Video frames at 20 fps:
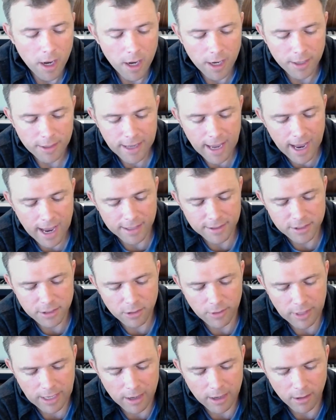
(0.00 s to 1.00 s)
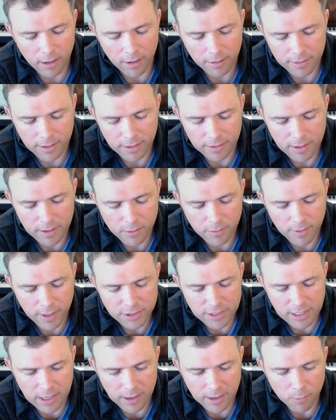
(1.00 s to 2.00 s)
Yeah. And so then the
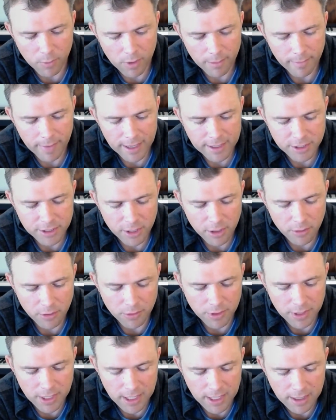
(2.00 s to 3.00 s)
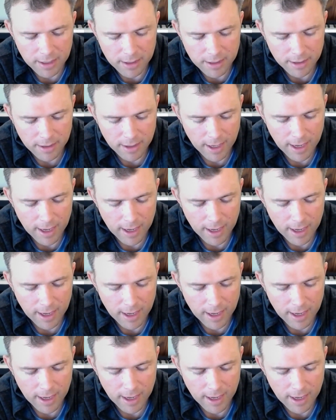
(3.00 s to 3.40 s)
question, okay, what makes you unique?